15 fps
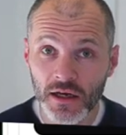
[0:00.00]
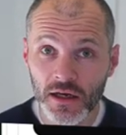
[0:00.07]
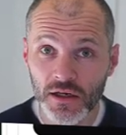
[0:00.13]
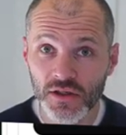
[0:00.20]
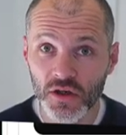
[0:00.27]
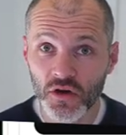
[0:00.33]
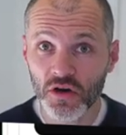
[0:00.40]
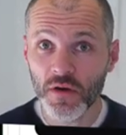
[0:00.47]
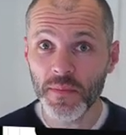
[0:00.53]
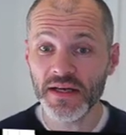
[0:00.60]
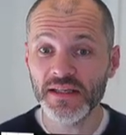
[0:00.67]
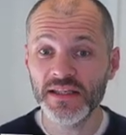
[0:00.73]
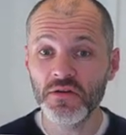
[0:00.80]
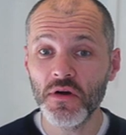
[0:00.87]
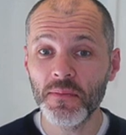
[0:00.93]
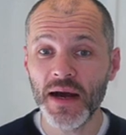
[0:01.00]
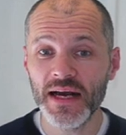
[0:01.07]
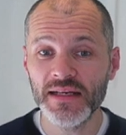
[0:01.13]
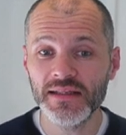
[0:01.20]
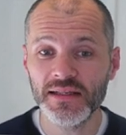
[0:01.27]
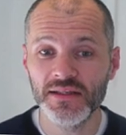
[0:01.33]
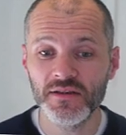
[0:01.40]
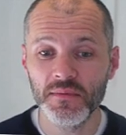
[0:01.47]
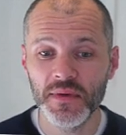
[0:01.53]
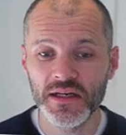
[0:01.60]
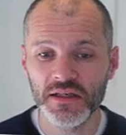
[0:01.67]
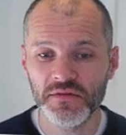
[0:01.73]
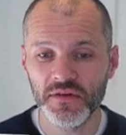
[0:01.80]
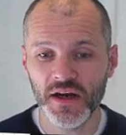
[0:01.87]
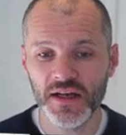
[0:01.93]
So could it be a Sewer Pass that somebody
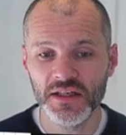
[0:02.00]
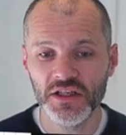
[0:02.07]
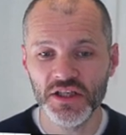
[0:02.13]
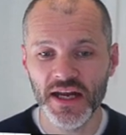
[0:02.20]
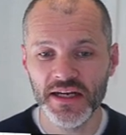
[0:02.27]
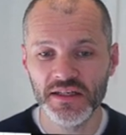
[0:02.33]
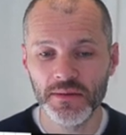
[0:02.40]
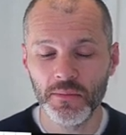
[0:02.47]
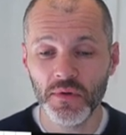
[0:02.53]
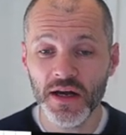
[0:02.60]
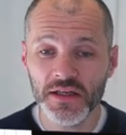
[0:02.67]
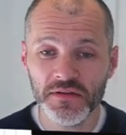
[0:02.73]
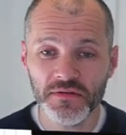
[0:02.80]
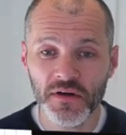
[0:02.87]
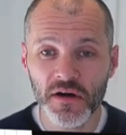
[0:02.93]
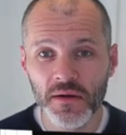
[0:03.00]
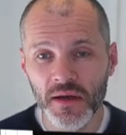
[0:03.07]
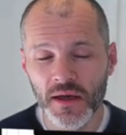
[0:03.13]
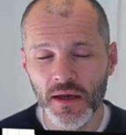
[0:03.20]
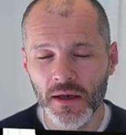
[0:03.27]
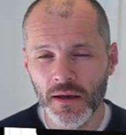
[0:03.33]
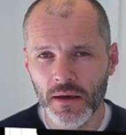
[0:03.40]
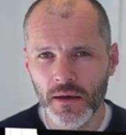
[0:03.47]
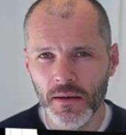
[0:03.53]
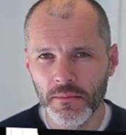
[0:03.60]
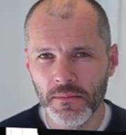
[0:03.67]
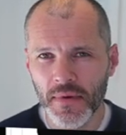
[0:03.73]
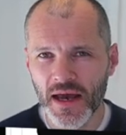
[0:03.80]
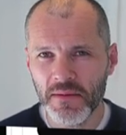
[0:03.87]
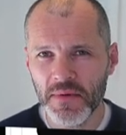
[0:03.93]
has forgot to change the price for?
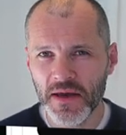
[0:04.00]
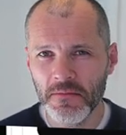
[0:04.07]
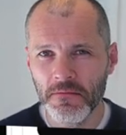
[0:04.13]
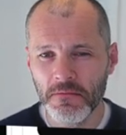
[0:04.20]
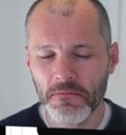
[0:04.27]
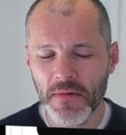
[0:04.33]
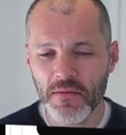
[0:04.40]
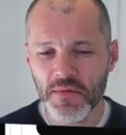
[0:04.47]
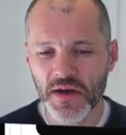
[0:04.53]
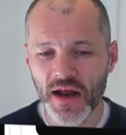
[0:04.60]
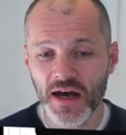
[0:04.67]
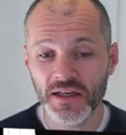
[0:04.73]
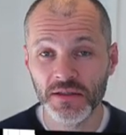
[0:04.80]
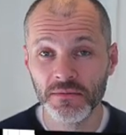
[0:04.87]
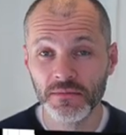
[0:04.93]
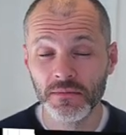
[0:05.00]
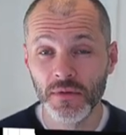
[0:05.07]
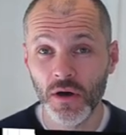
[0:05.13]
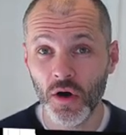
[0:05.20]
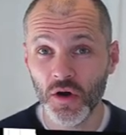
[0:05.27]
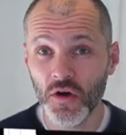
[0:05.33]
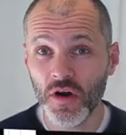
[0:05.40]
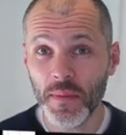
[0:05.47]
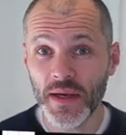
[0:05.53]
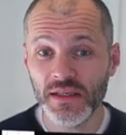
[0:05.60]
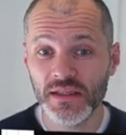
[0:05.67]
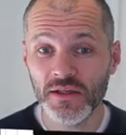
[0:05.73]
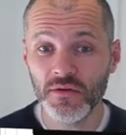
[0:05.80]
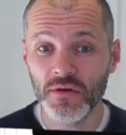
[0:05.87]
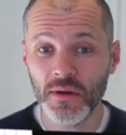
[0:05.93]
Maybe, maybe not. Or could it be a
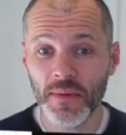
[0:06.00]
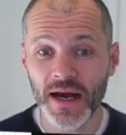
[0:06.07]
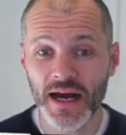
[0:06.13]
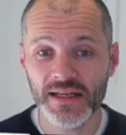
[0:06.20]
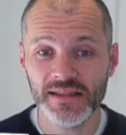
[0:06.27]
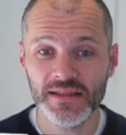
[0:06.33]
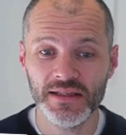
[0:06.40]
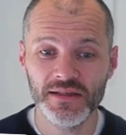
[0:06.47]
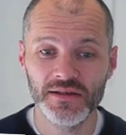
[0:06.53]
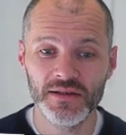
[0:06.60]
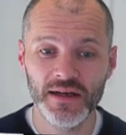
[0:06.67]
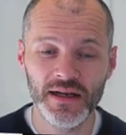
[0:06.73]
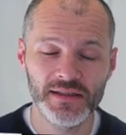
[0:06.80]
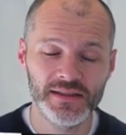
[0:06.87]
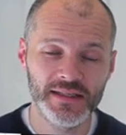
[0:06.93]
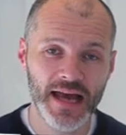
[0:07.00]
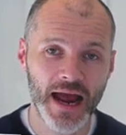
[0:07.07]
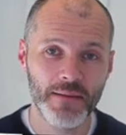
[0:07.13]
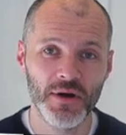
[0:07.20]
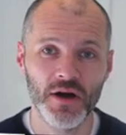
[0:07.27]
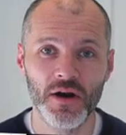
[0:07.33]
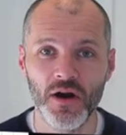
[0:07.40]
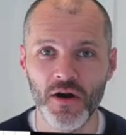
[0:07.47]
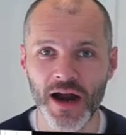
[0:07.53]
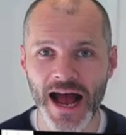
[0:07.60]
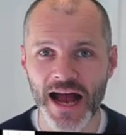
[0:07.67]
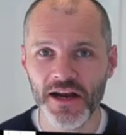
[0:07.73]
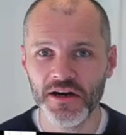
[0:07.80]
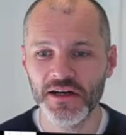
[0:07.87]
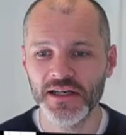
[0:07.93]
Sewer Pass that's a scammer or
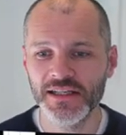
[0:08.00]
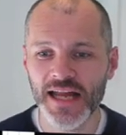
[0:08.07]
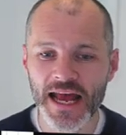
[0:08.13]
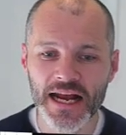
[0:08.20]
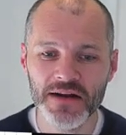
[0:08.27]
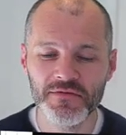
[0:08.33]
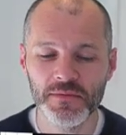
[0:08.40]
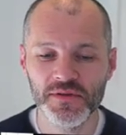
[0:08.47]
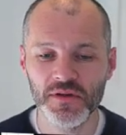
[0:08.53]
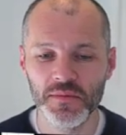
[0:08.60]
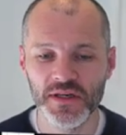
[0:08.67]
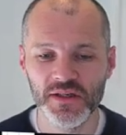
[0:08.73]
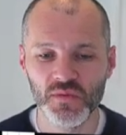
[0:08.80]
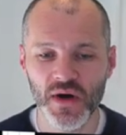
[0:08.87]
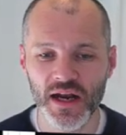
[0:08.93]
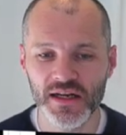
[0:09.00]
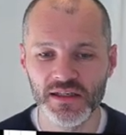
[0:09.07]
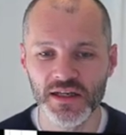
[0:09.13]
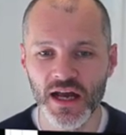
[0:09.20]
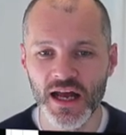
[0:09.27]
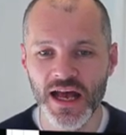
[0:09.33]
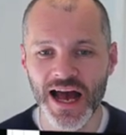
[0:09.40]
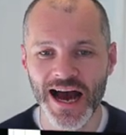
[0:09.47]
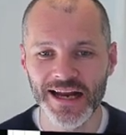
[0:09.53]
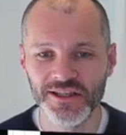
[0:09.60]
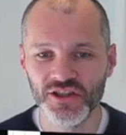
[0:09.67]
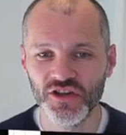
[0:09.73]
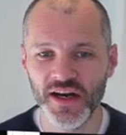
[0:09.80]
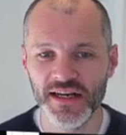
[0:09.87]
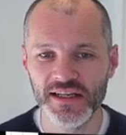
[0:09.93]
hacker has taken from somebody's wallet and
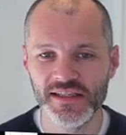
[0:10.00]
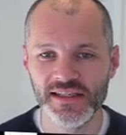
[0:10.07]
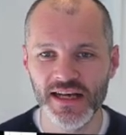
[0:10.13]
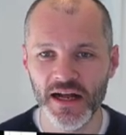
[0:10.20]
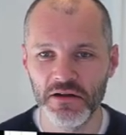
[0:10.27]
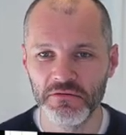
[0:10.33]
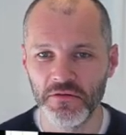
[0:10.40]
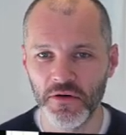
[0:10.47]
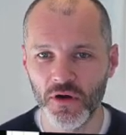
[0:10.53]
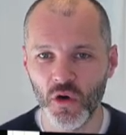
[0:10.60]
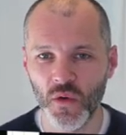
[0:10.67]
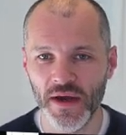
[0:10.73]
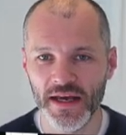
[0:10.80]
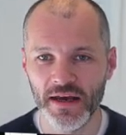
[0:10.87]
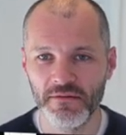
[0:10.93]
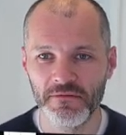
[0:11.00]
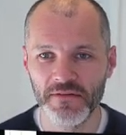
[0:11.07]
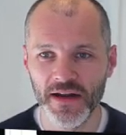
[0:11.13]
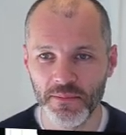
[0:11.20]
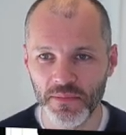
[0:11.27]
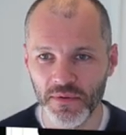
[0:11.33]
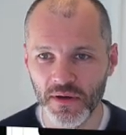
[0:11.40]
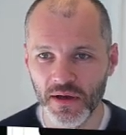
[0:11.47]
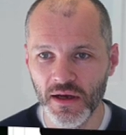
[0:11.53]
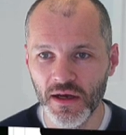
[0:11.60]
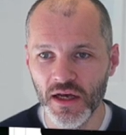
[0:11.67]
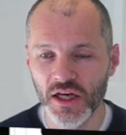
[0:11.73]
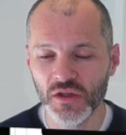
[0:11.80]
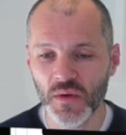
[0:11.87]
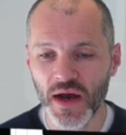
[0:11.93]
is trying to sell for a quick flip?
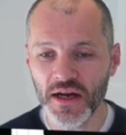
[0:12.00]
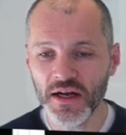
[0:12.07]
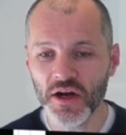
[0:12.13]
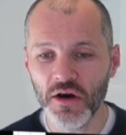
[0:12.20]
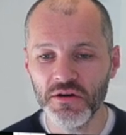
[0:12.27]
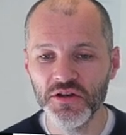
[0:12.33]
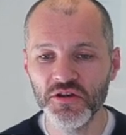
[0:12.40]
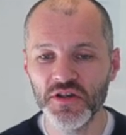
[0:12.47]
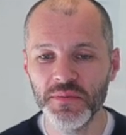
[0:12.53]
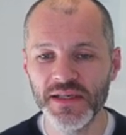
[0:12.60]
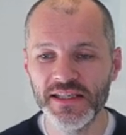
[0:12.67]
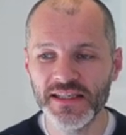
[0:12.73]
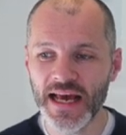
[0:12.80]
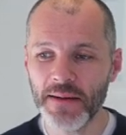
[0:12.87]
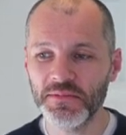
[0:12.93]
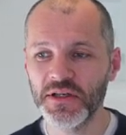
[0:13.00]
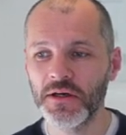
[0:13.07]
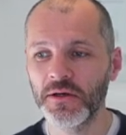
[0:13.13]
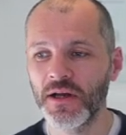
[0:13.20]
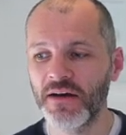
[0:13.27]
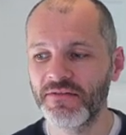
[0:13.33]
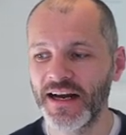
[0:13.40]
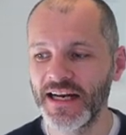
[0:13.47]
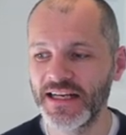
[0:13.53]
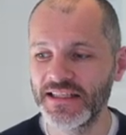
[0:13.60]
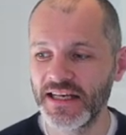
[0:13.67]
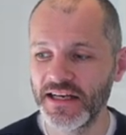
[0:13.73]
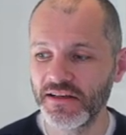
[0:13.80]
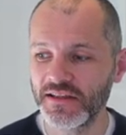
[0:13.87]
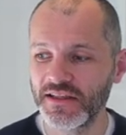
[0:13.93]
So I'd encourage you to be skeptical of any
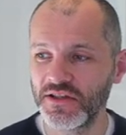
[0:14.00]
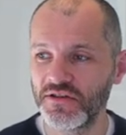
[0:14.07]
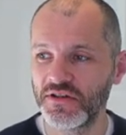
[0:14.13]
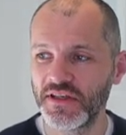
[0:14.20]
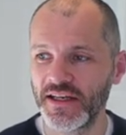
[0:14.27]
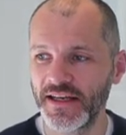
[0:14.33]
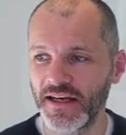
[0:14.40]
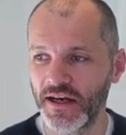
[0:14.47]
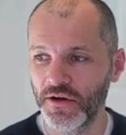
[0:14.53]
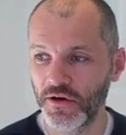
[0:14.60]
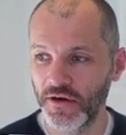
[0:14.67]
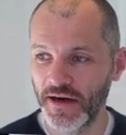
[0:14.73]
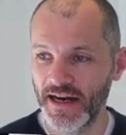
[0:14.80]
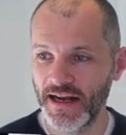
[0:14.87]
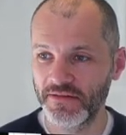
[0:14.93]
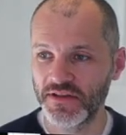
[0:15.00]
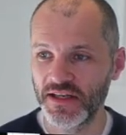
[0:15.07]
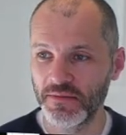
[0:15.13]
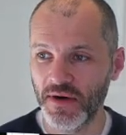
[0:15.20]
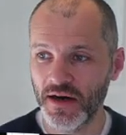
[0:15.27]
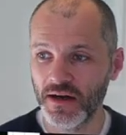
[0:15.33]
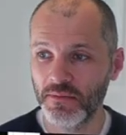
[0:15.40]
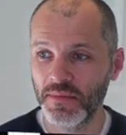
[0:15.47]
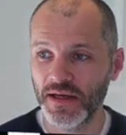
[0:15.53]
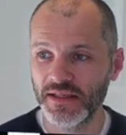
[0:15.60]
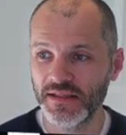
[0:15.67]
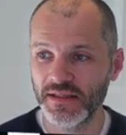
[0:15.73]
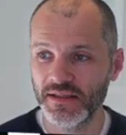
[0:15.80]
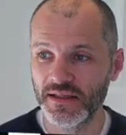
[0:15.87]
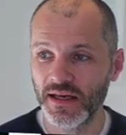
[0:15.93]
deals that you see on other NFT
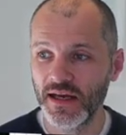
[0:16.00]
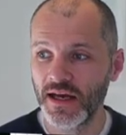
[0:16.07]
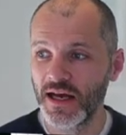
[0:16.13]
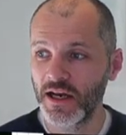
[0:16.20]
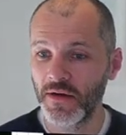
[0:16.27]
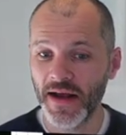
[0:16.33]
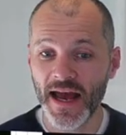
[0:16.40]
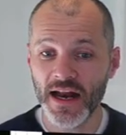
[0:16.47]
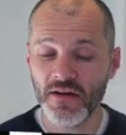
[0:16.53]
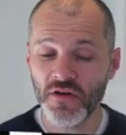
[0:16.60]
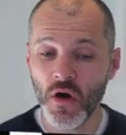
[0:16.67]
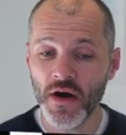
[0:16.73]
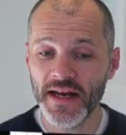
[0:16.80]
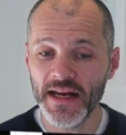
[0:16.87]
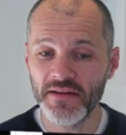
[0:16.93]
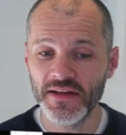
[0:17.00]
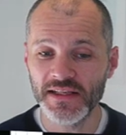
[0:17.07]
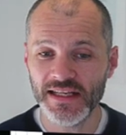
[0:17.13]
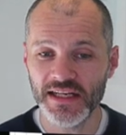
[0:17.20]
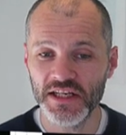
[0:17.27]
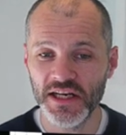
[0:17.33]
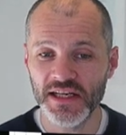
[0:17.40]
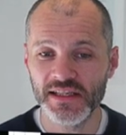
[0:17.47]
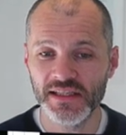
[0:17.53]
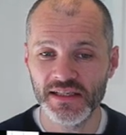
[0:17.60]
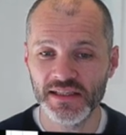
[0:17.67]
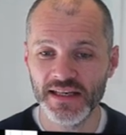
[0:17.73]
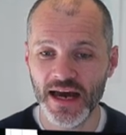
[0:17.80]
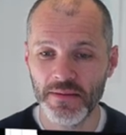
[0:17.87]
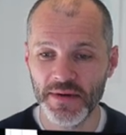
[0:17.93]
marketplaces. Now again, I've no idea if this actually is a
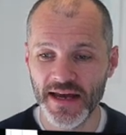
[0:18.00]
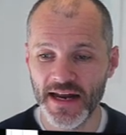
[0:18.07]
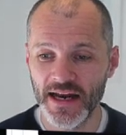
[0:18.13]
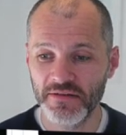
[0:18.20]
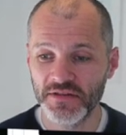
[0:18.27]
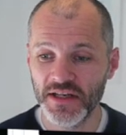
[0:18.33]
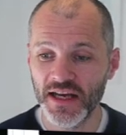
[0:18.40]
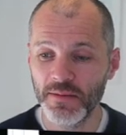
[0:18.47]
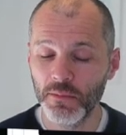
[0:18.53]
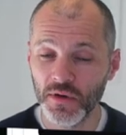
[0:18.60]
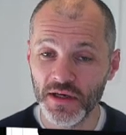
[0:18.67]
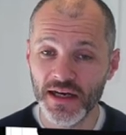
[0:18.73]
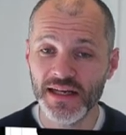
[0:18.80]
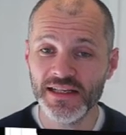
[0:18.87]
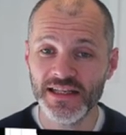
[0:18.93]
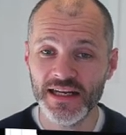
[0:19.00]
scammy NFT, but it is an